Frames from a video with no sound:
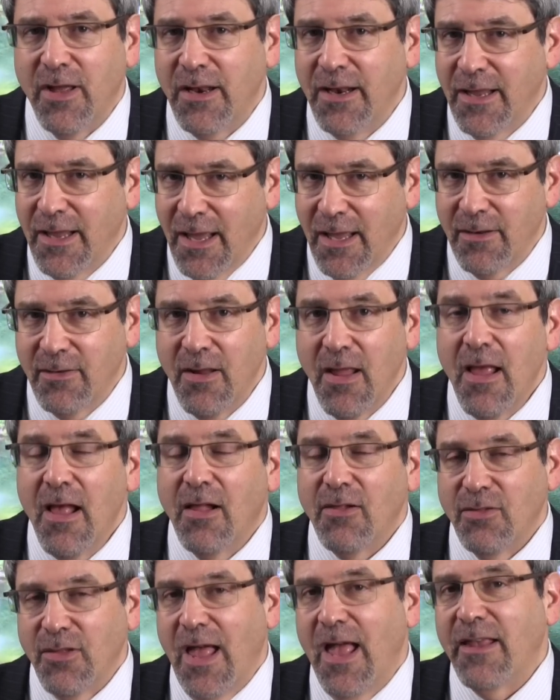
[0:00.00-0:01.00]
And again,
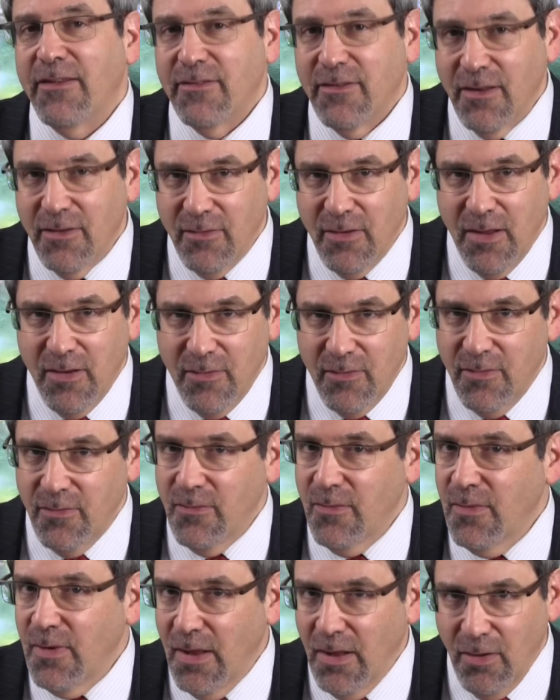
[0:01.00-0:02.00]
last, and,
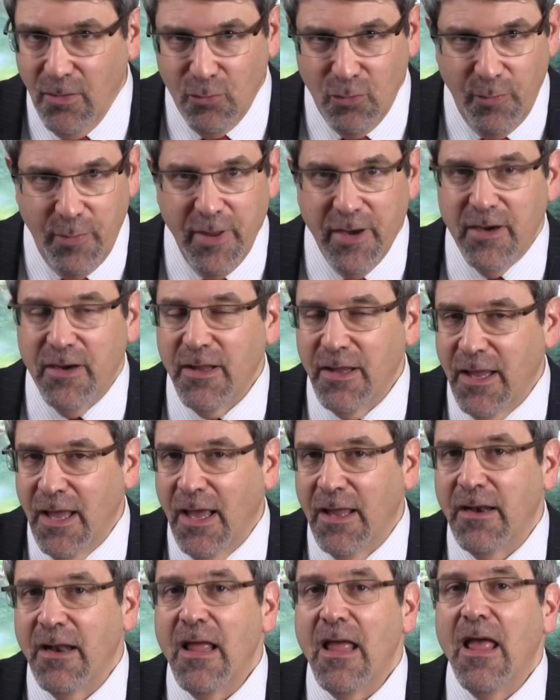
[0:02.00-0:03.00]
and I'll repeat it
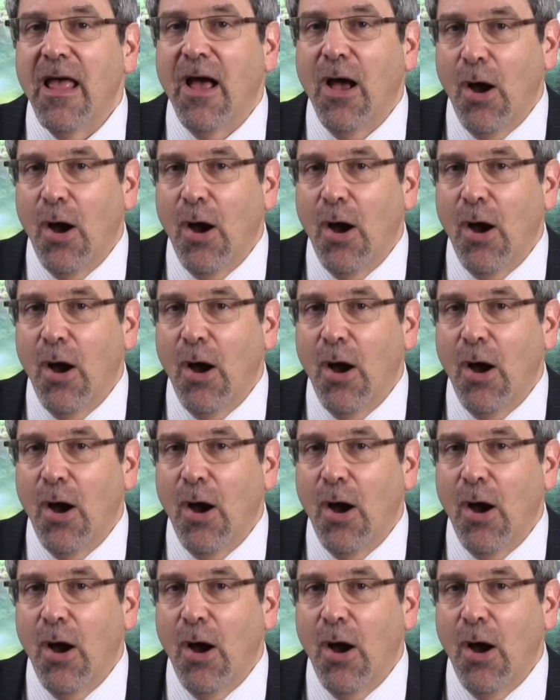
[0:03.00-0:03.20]
again,